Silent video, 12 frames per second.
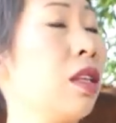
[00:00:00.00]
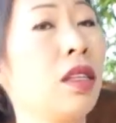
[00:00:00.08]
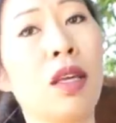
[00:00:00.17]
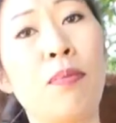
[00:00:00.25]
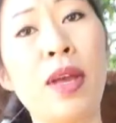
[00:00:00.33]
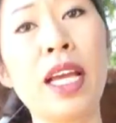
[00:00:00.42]

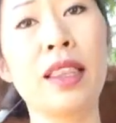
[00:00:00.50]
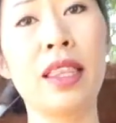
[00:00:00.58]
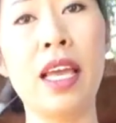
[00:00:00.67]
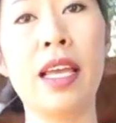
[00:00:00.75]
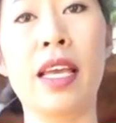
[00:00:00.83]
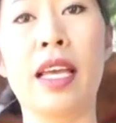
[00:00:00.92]
the big
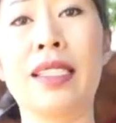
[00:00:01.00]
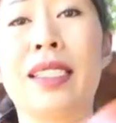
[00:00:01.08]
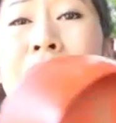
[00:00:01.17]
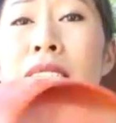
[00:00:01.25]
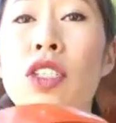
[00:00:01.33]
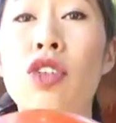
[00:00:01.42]
thing is
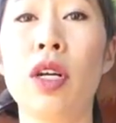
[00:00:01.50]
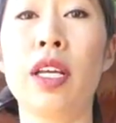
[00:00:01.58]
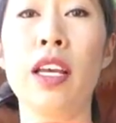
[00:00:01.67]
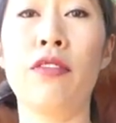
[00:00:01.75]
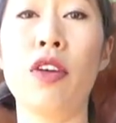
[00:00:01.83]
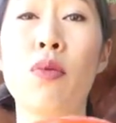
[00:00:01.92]
this is going to
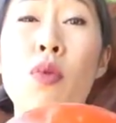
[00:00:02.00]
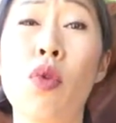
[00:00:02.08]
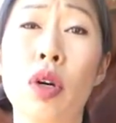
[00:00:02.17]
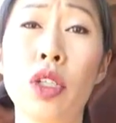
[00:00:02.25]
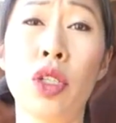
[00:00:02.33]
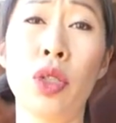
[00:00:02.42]
give you
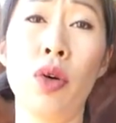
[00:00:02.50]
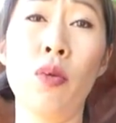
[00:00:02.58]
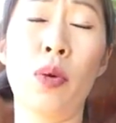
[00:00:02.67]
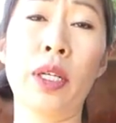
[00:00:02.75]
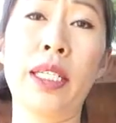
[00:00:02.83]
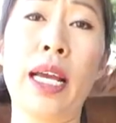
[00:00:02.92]
more sole
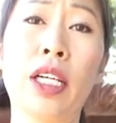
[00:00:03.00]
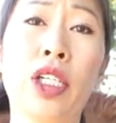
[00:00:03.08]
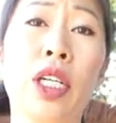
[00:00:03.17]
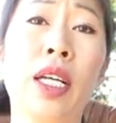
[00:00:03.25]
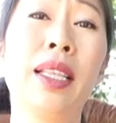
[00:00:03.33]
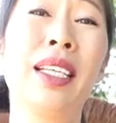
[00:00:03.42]

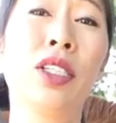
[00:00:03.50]
protection.